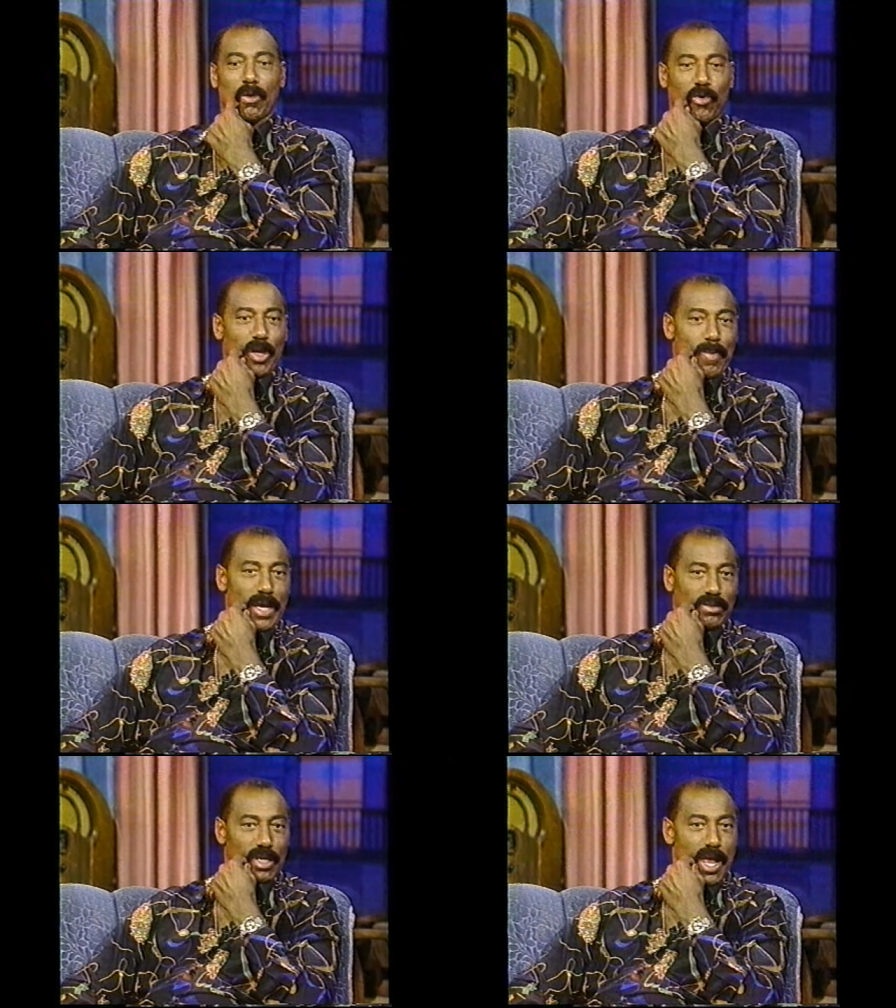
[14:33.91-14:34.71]
Kareem
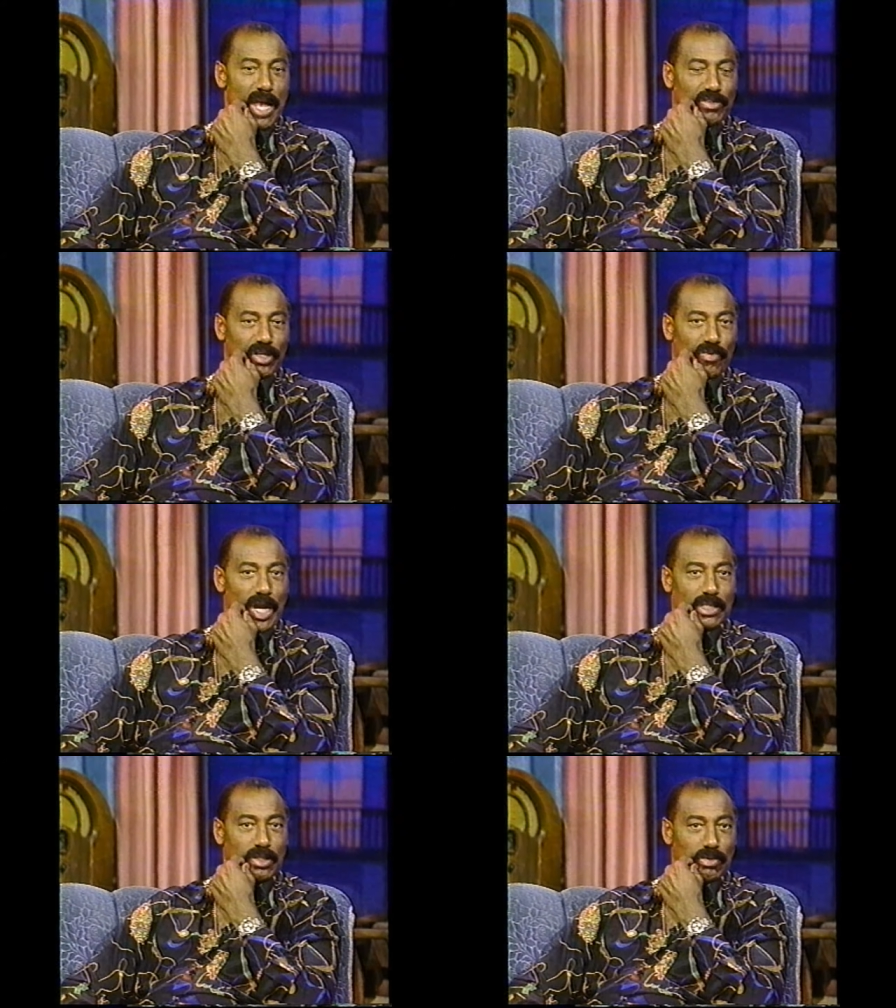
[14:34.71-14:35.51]
has, has a
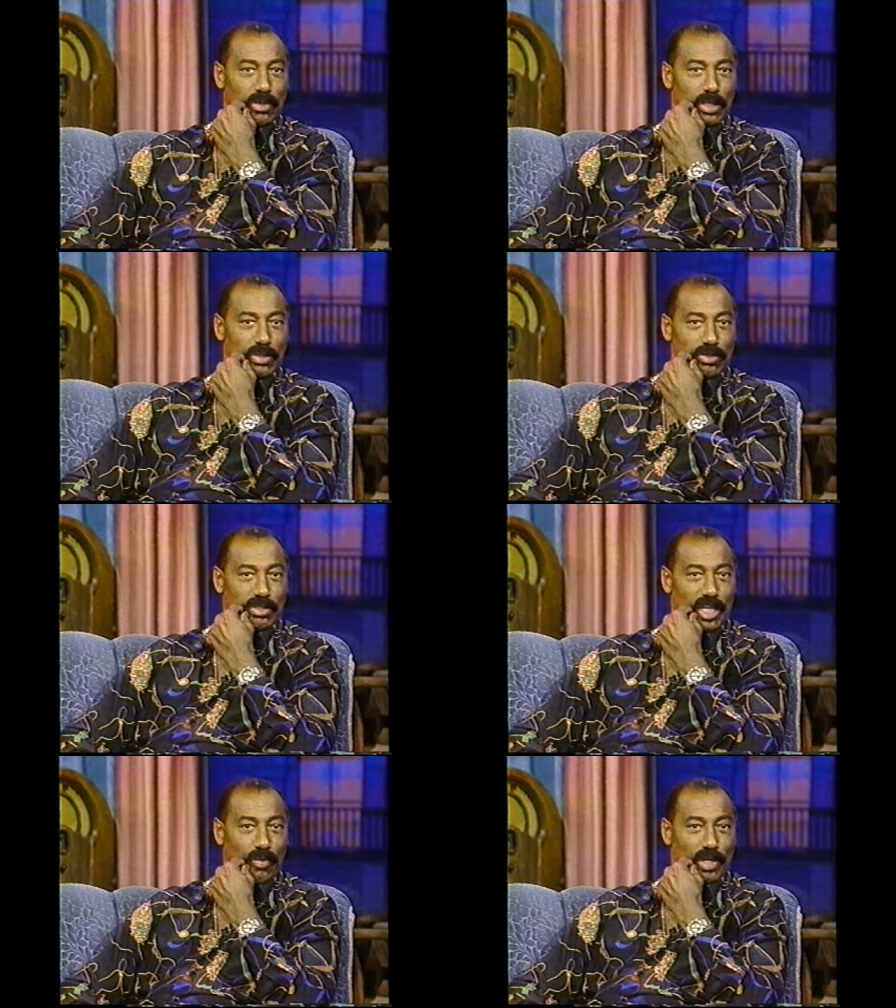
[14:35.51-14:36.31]
right to, uh, to
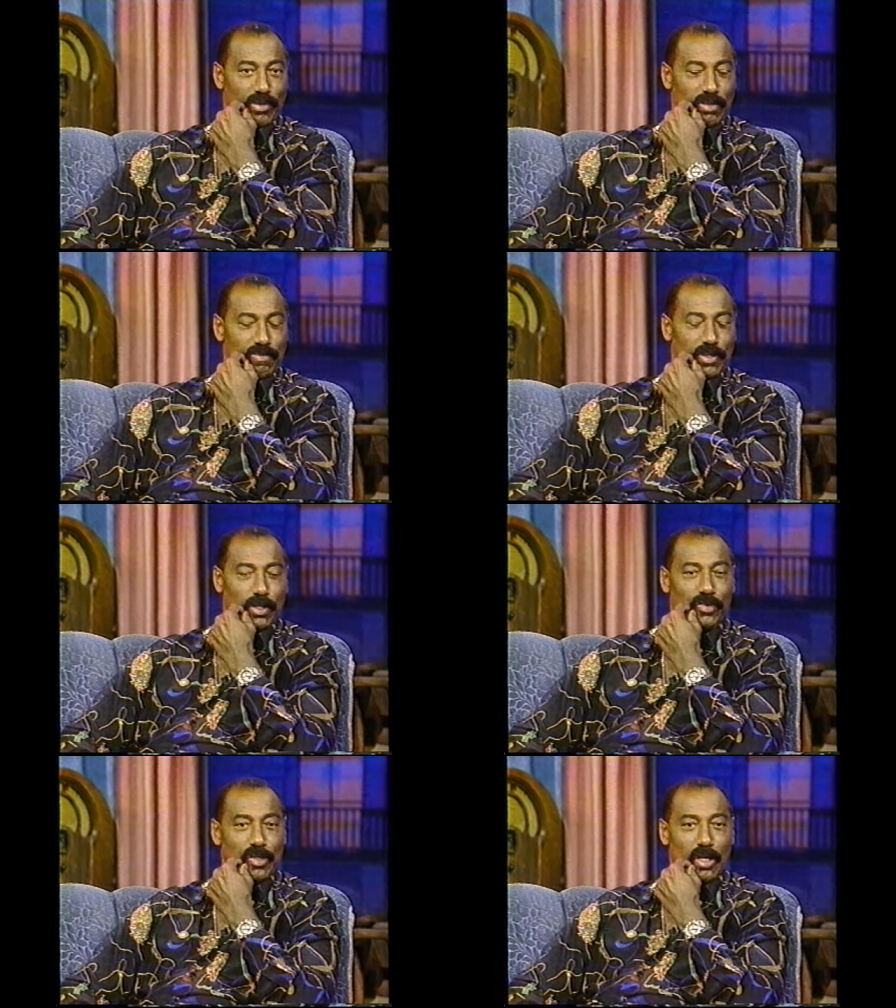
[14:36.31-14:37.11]
say whatever he
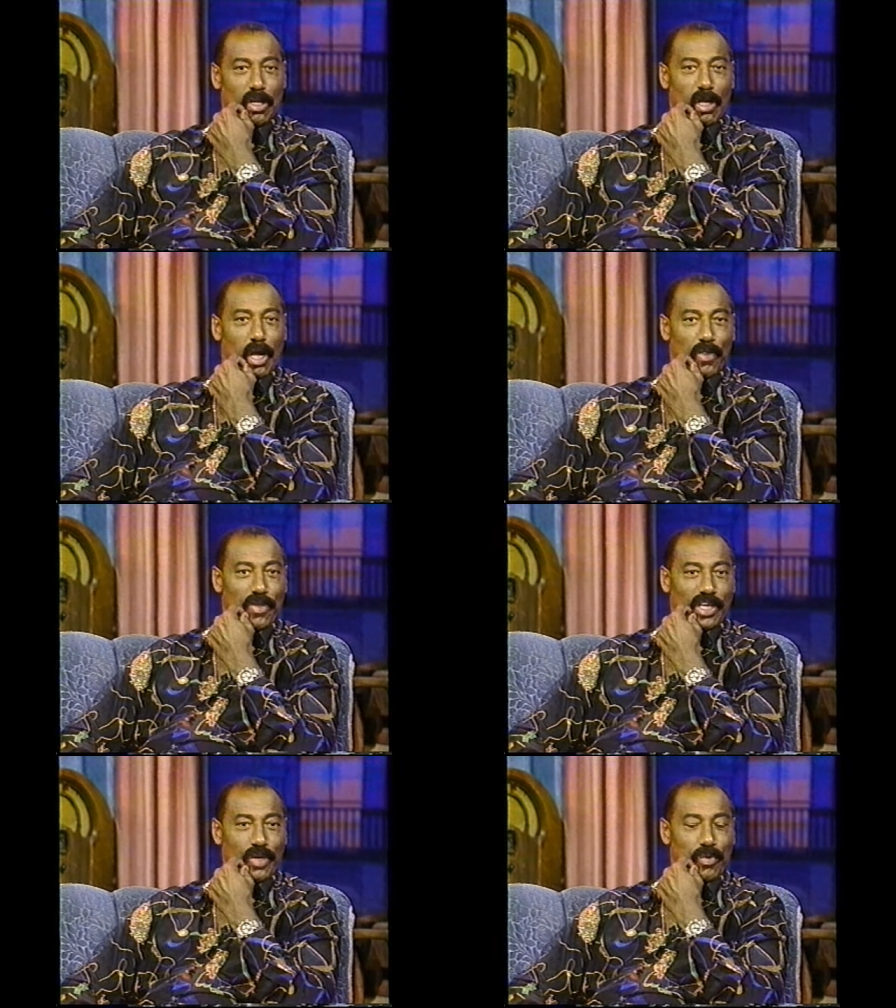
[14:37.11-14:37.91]
feels. I
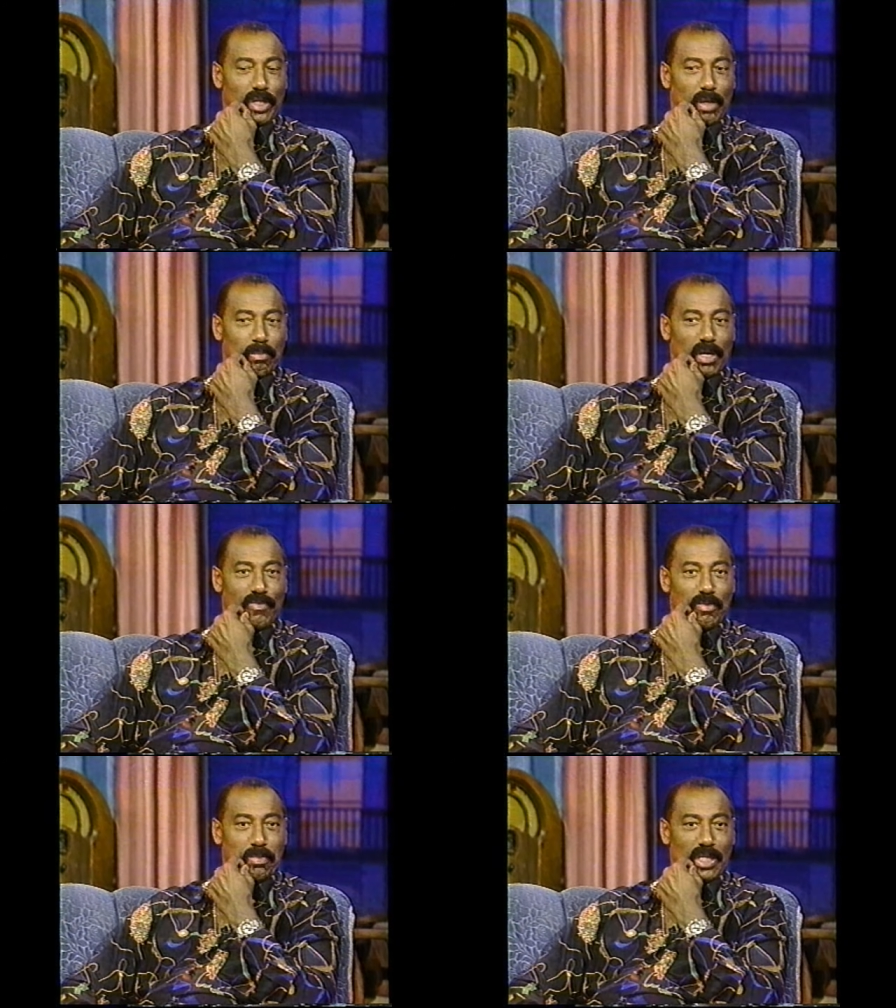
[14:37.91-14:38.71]
think he went
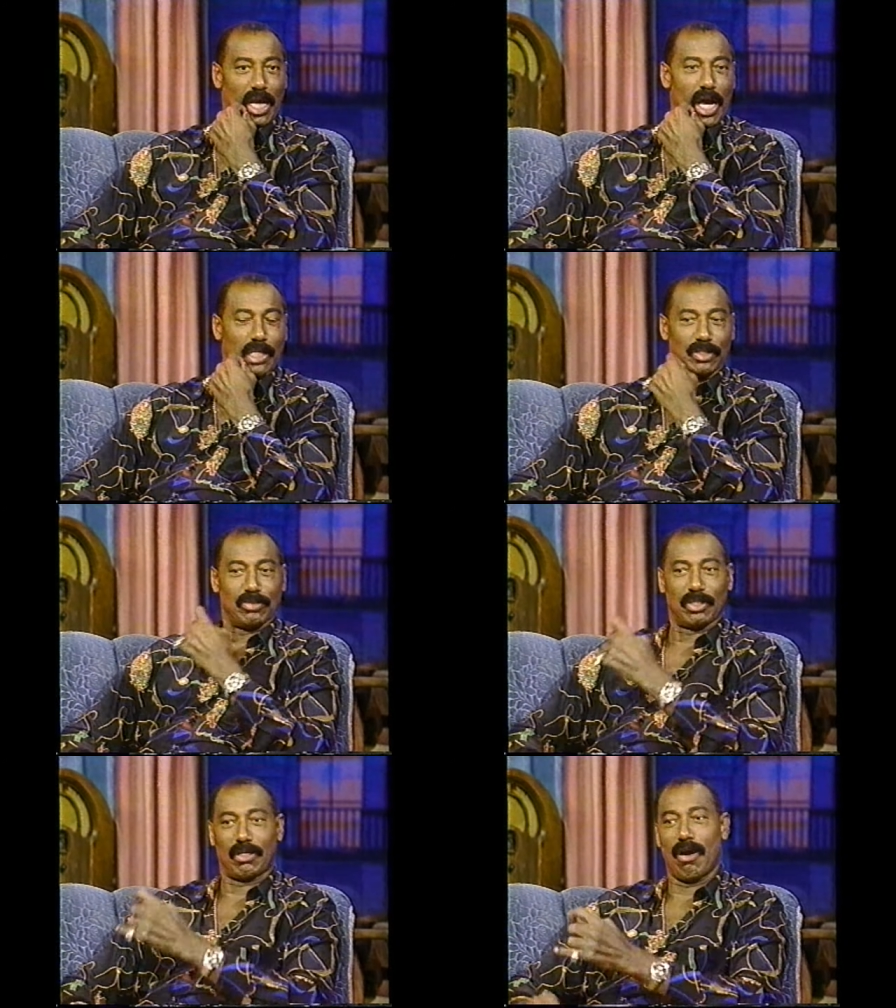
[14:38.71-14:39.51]
above and beyond
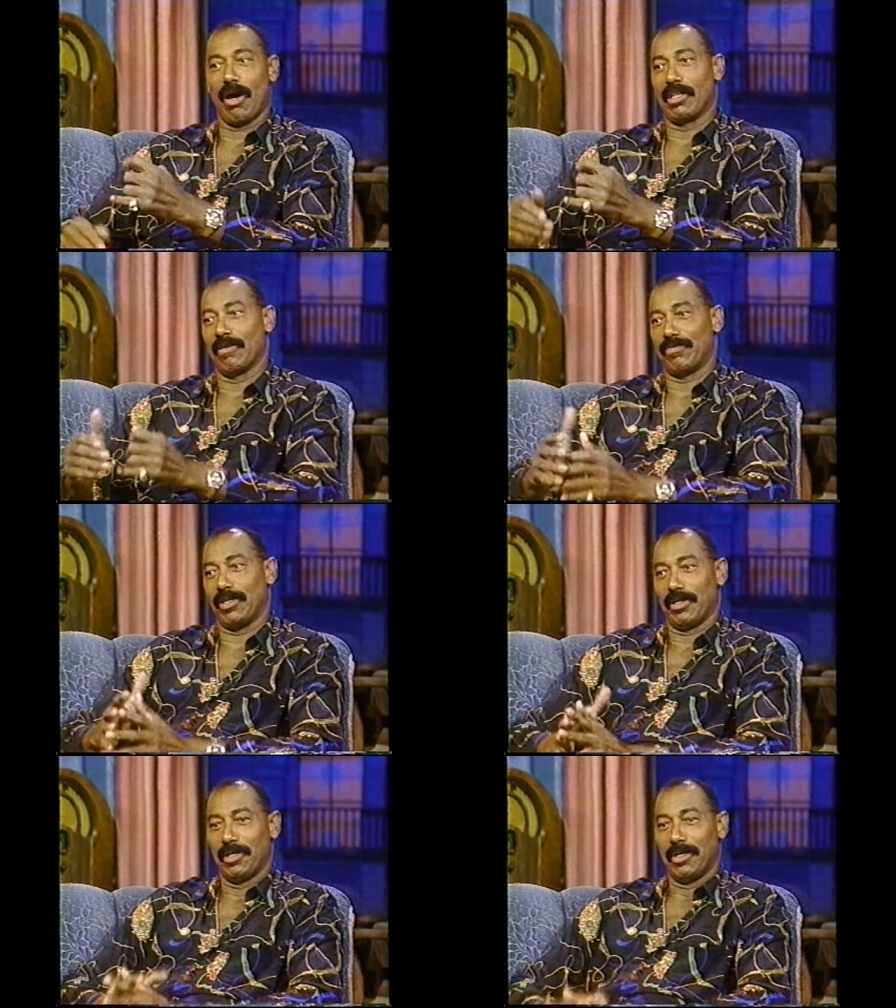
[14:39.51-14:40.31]
the call of uh,